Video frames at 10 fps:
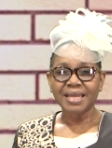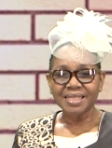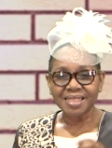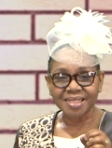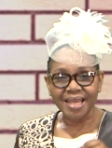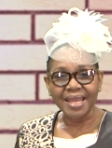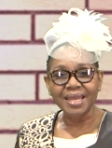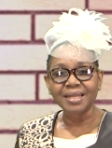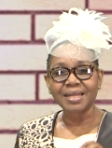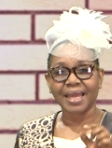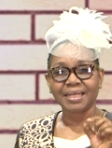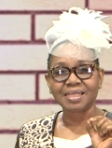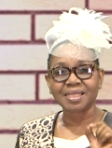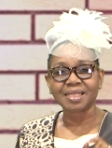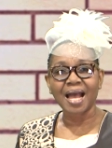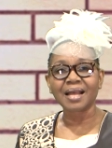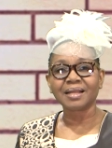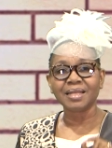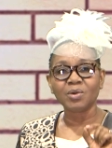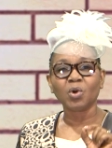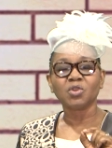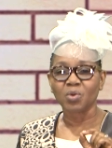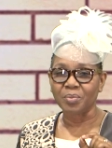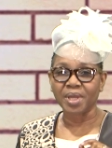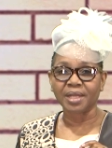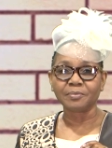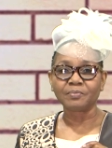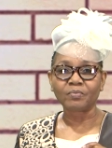saying exactly what we mean